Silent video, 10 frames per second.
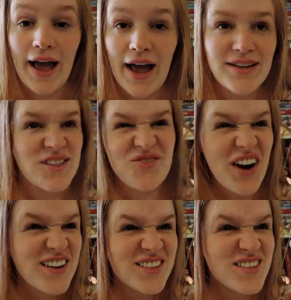and as a
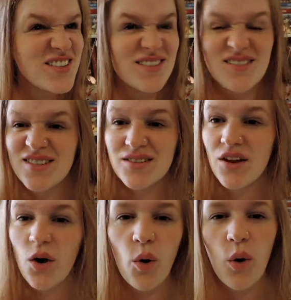friend and
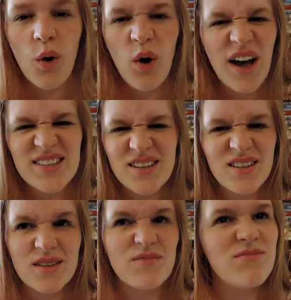as
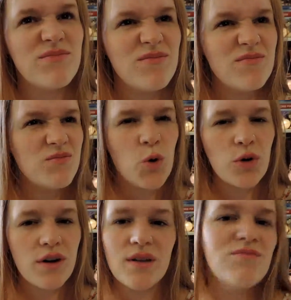a
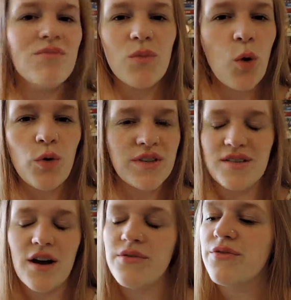daughter, all the
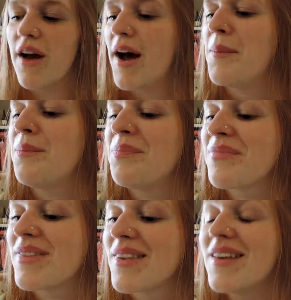stuff.
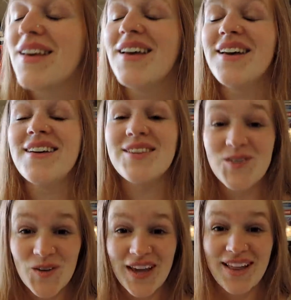
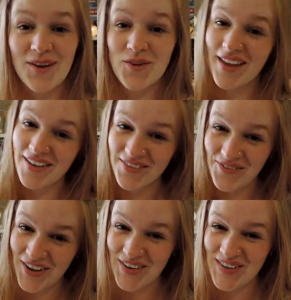So yeah, without
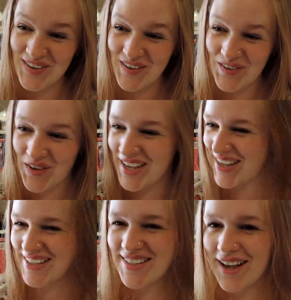further ado,
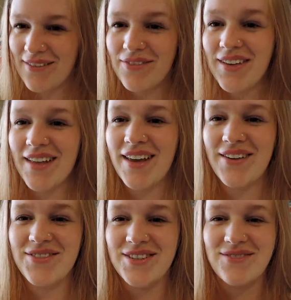because I feel like
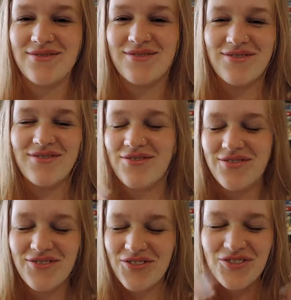I've just
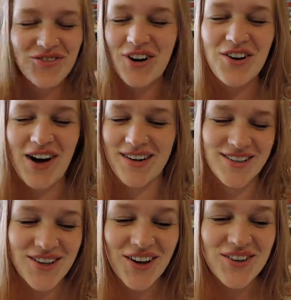run around
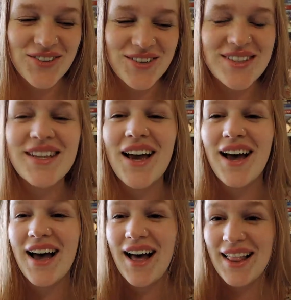in circles,
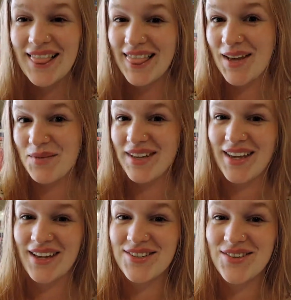let me
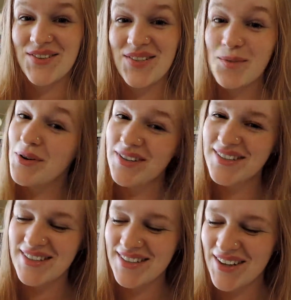get to the
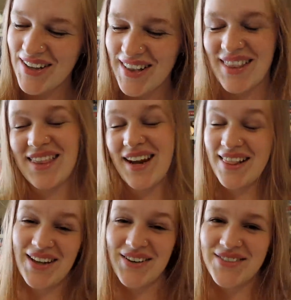books that I
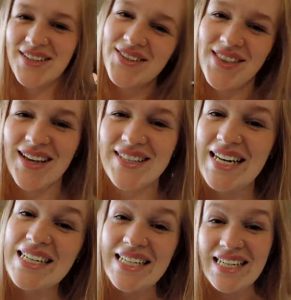loved in
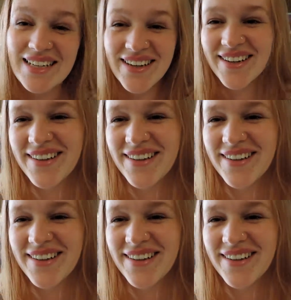2018.